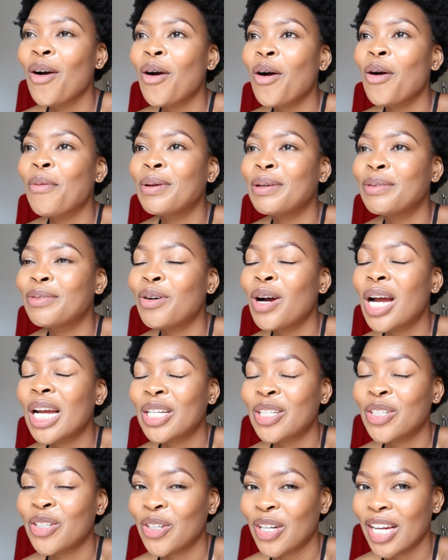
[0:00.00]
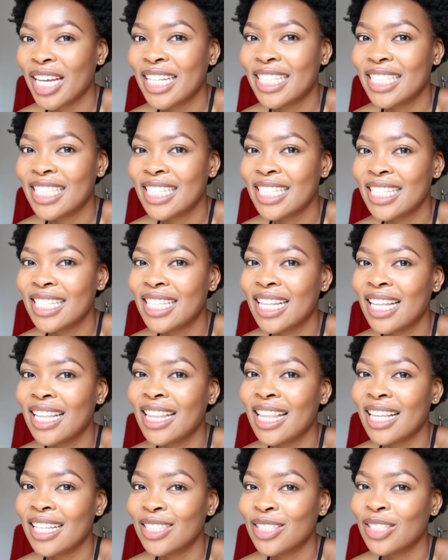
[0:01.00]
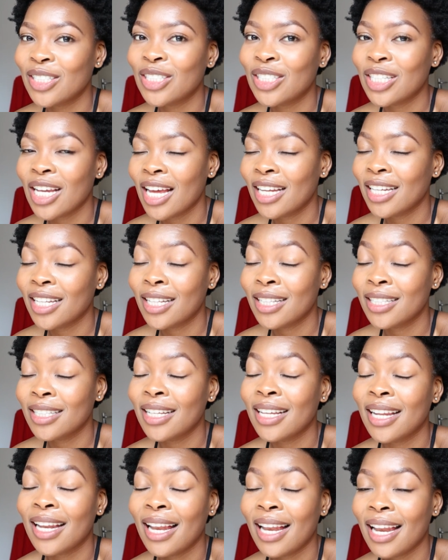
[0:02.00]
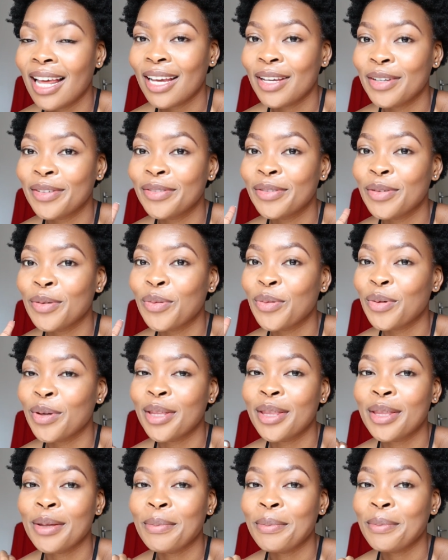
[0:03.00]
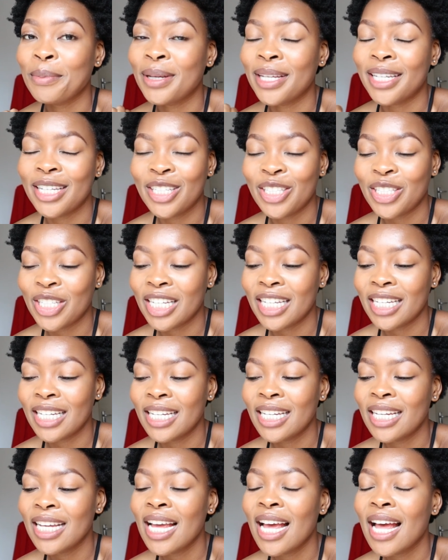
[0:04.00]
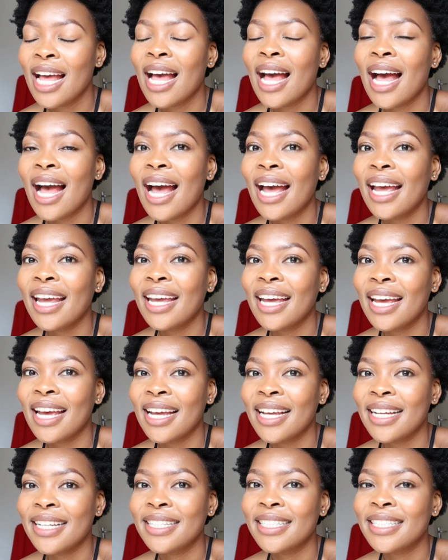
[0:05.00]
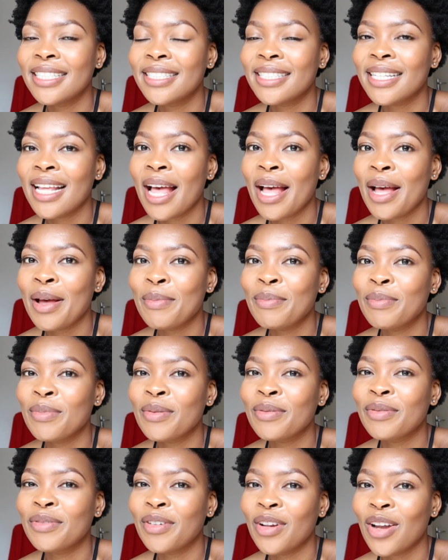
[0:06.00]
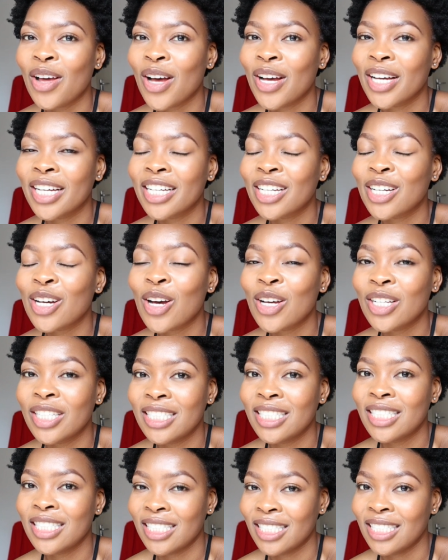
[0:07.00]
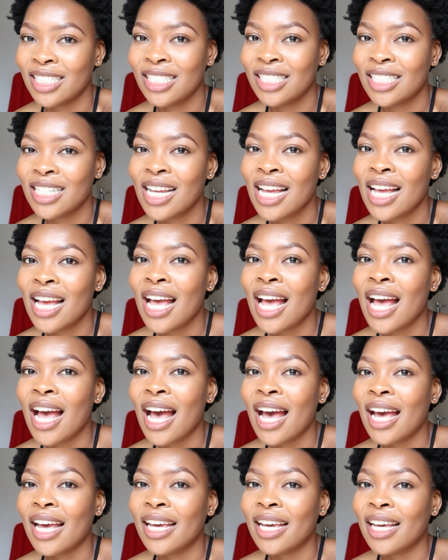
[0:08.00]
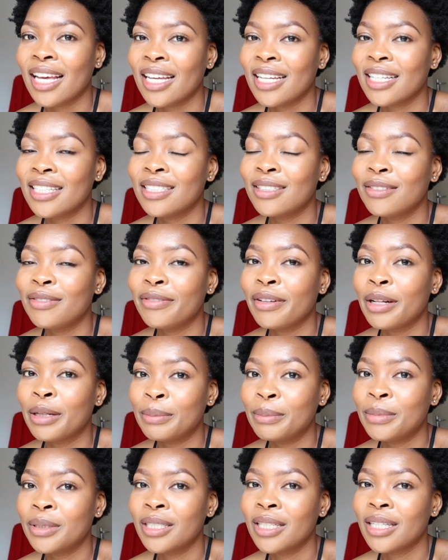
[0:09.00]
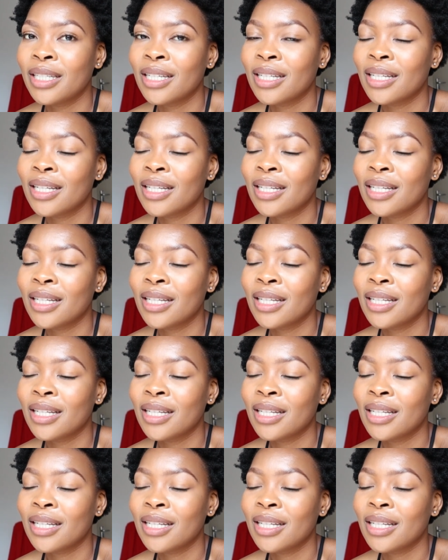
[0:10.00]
or before I created this channel, Live with Minnie G, I had some vlog content I had filmed